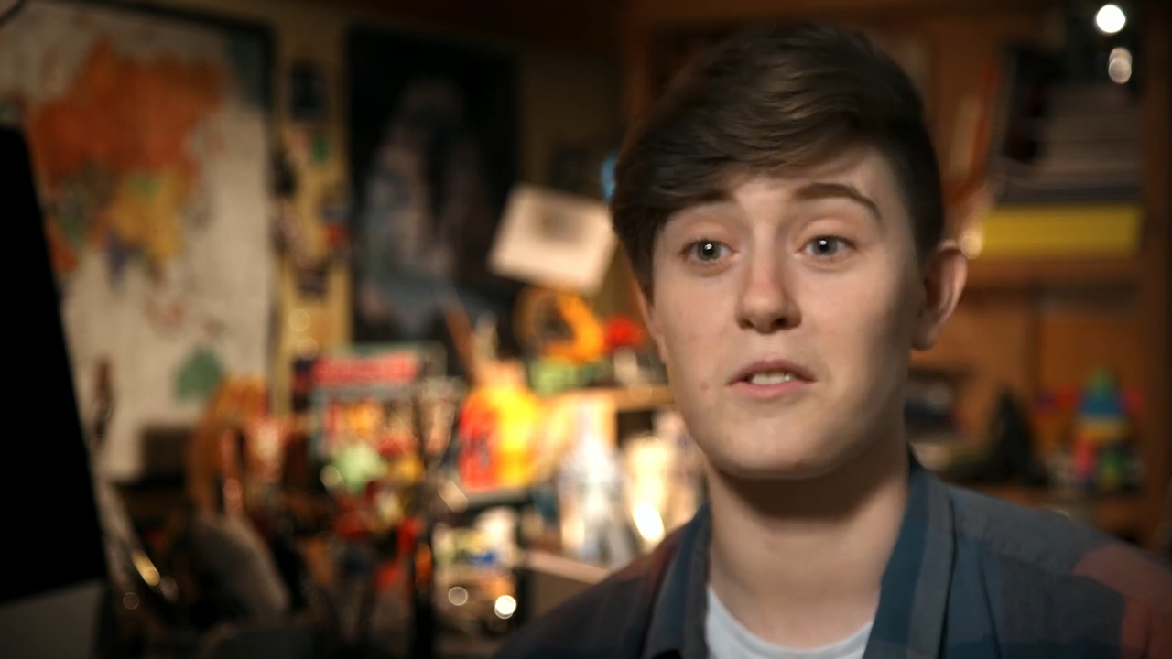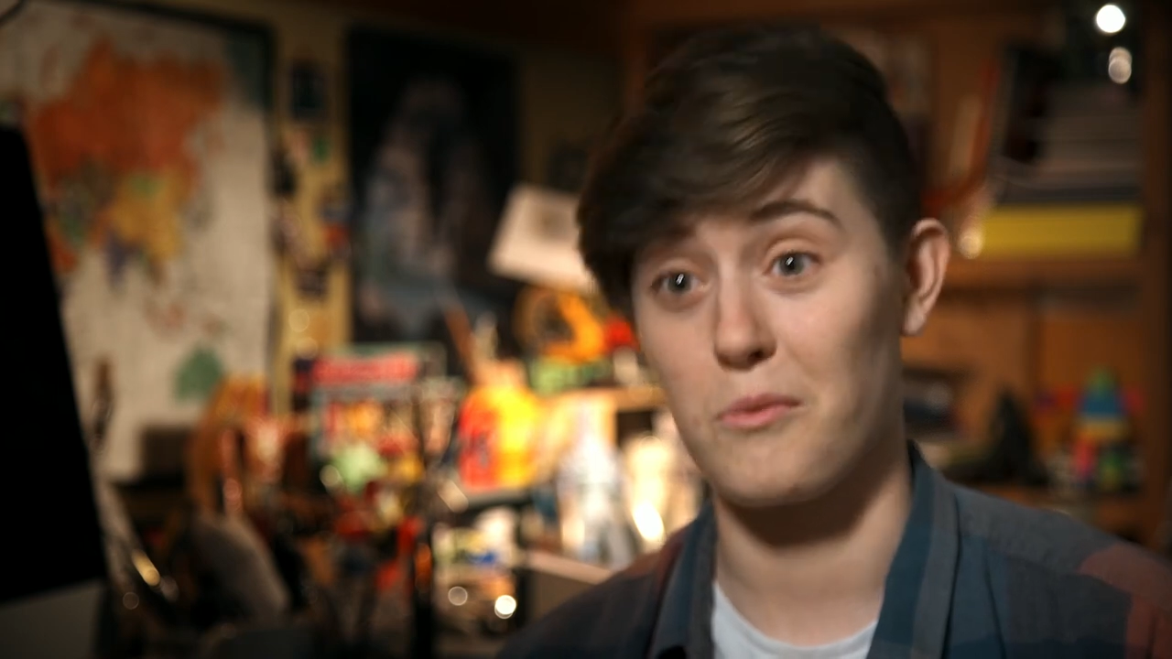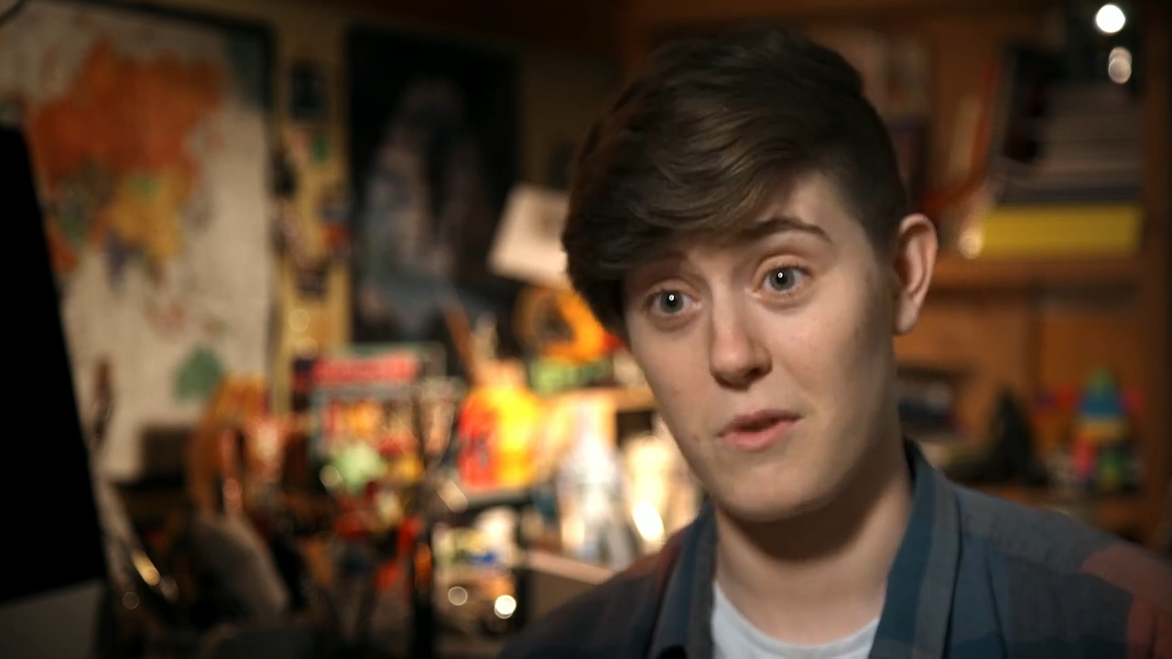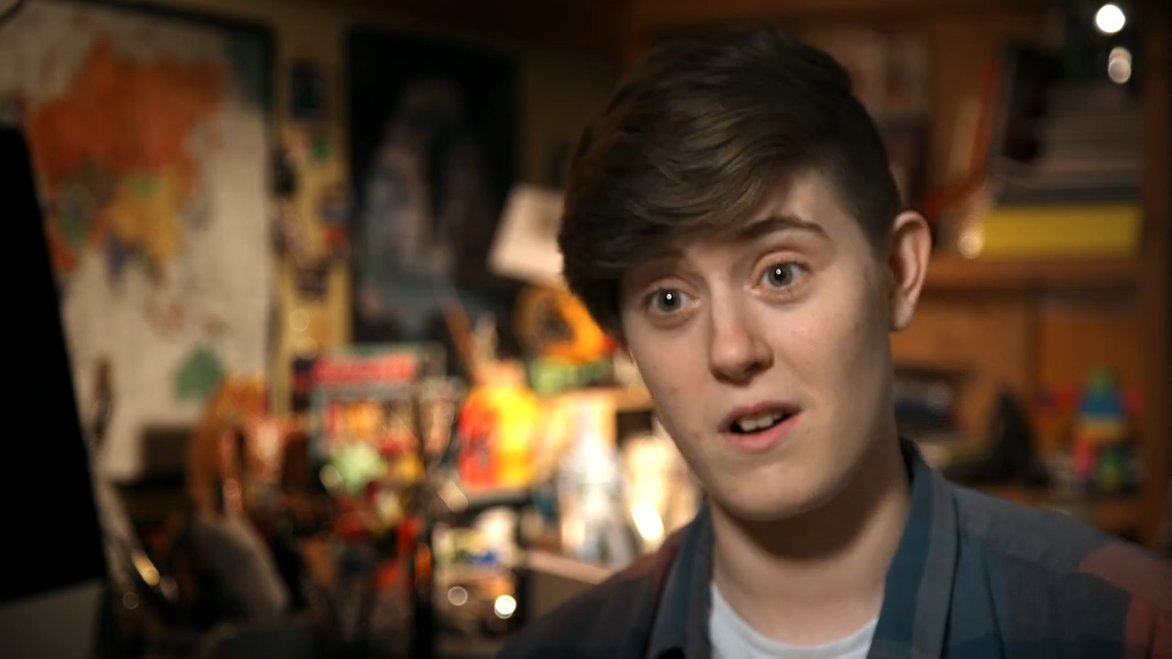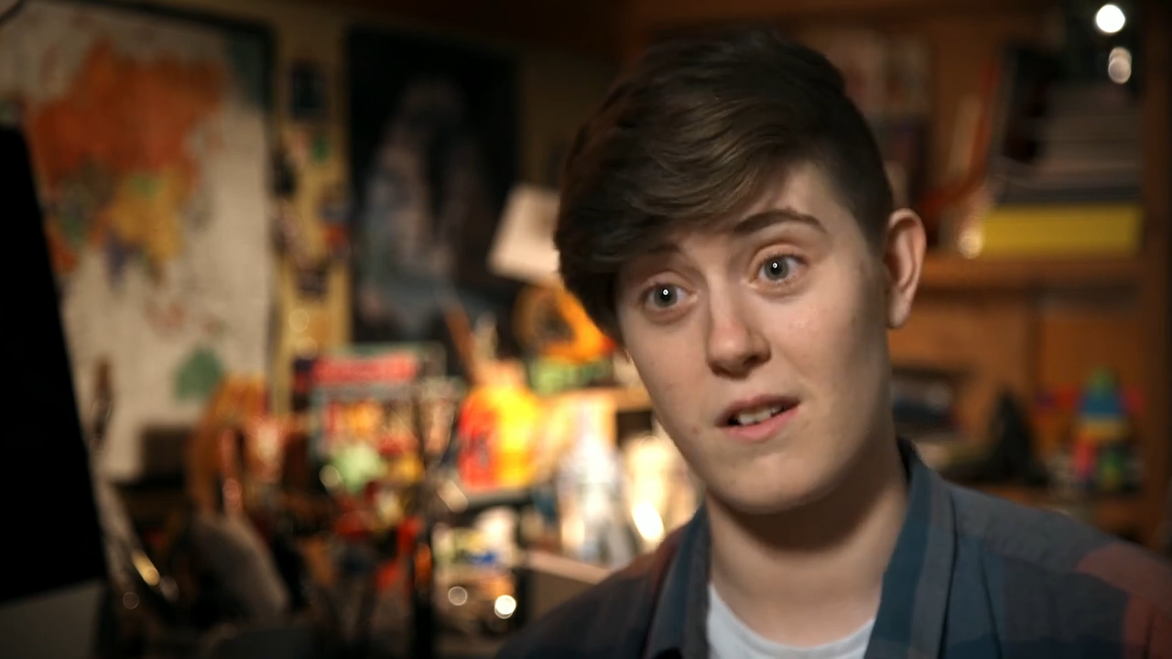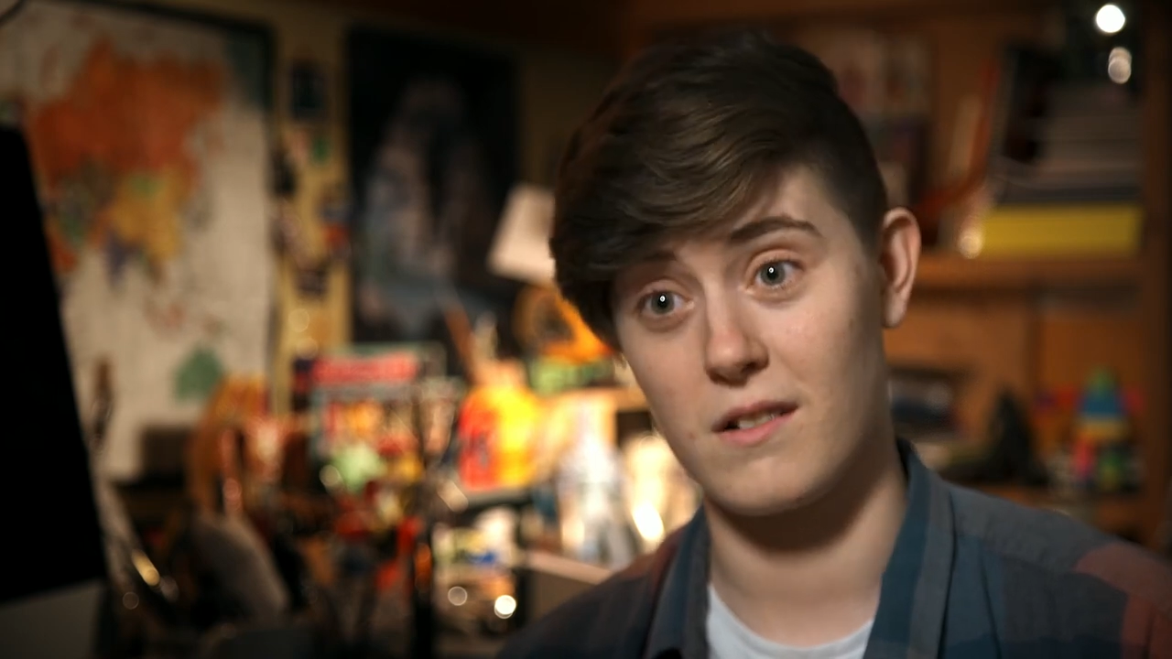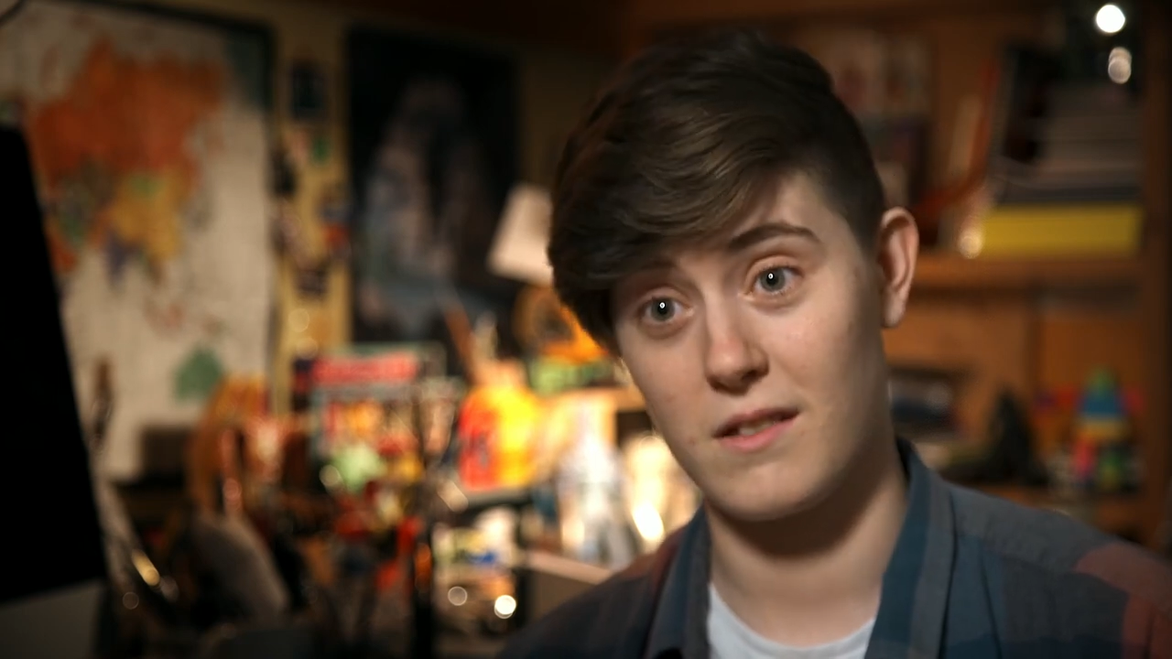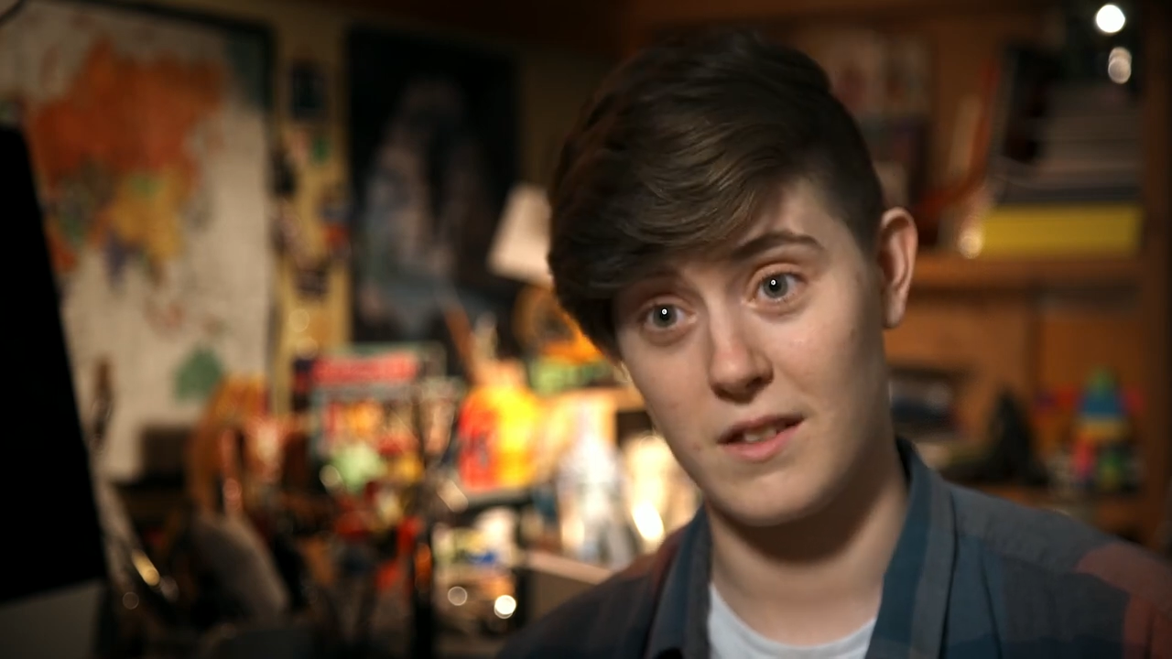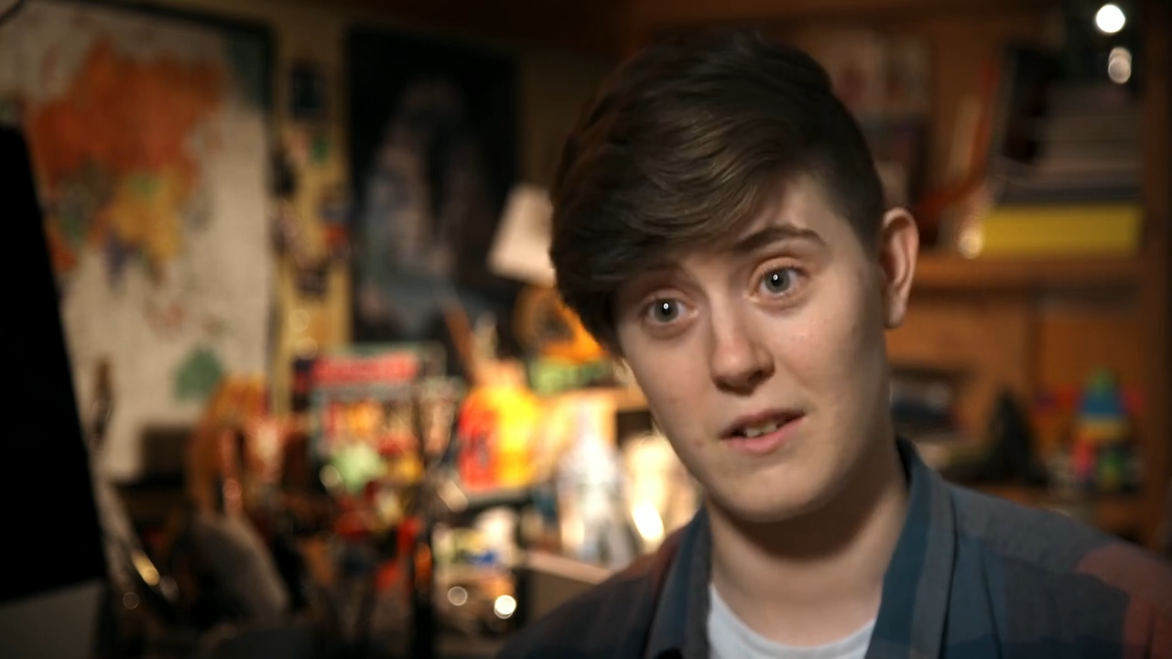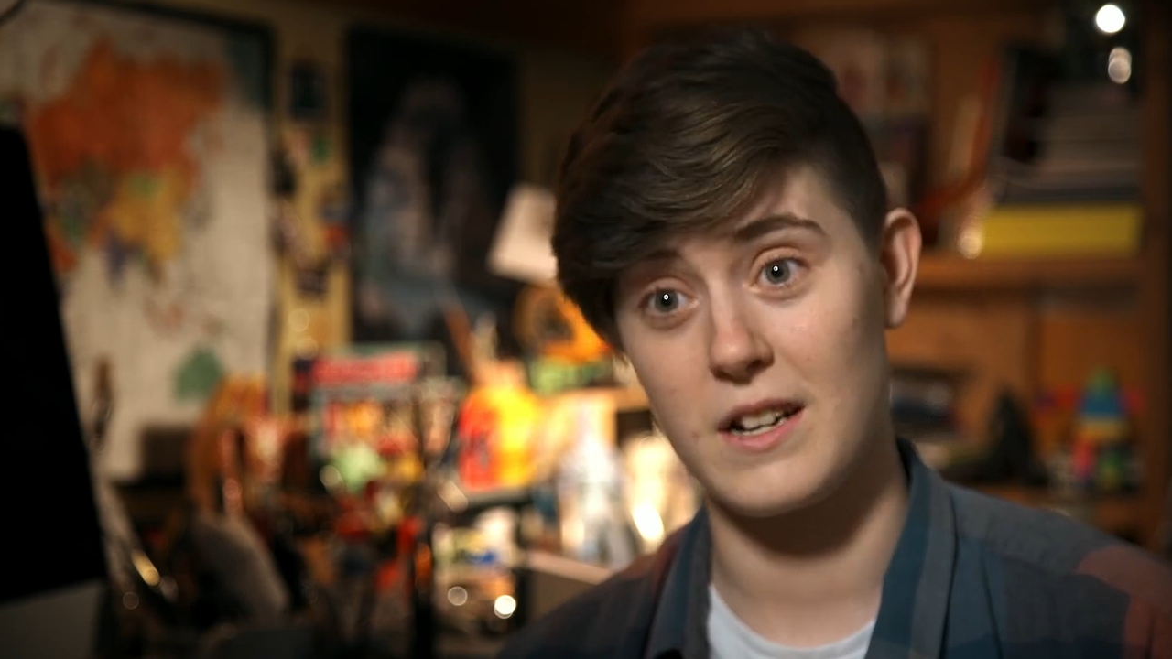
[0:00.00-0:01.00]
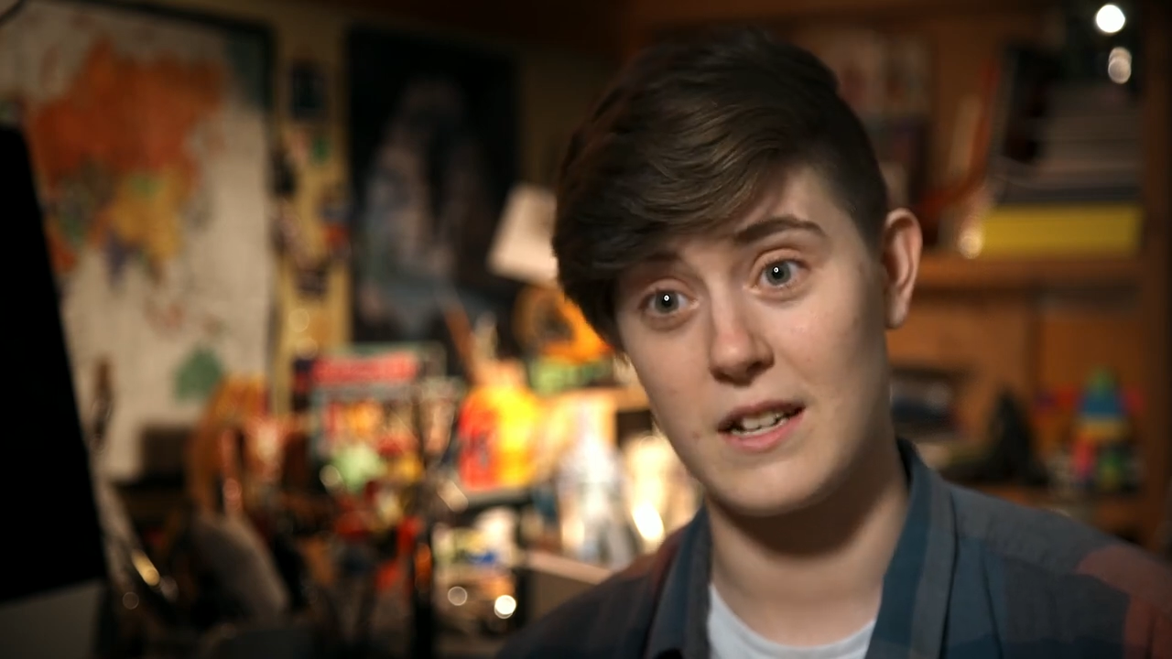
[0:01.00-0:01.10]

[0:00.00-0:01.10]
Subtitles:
you're wrong. There